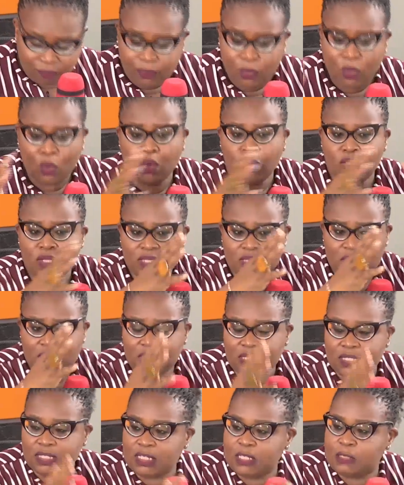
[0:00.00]
Or this is the
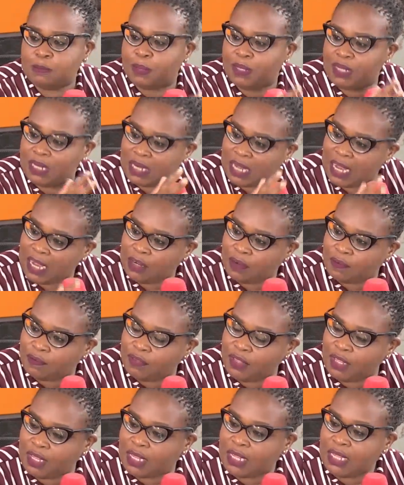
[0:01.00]
disease burden kind of
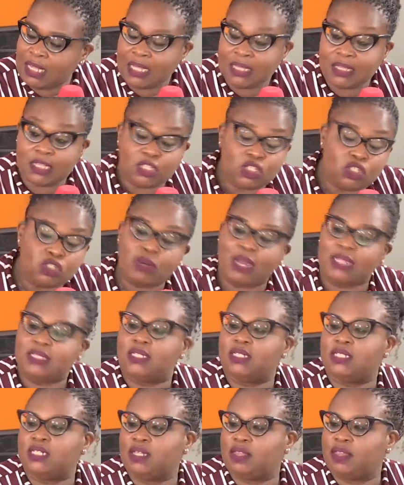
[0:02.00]
thing. The
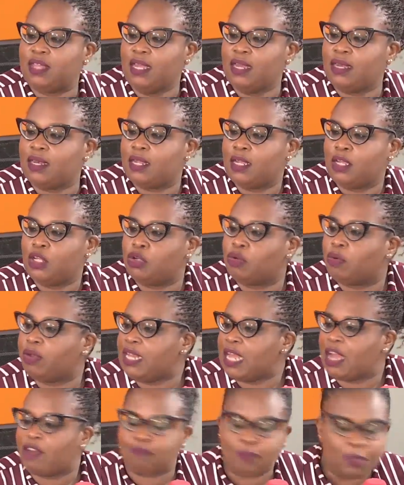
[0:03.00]
strategy, then you
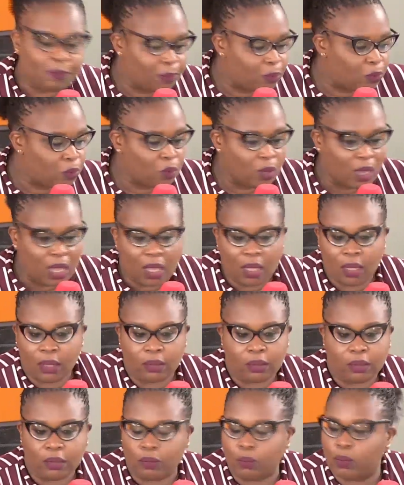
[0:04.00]
already have people who are
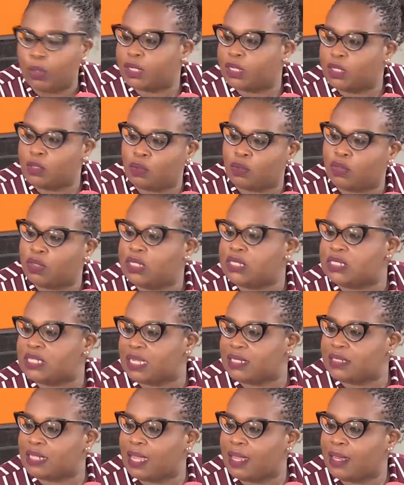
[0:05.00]
working on things
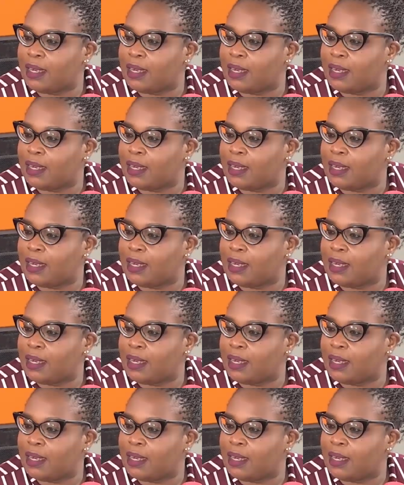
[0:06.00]
like that.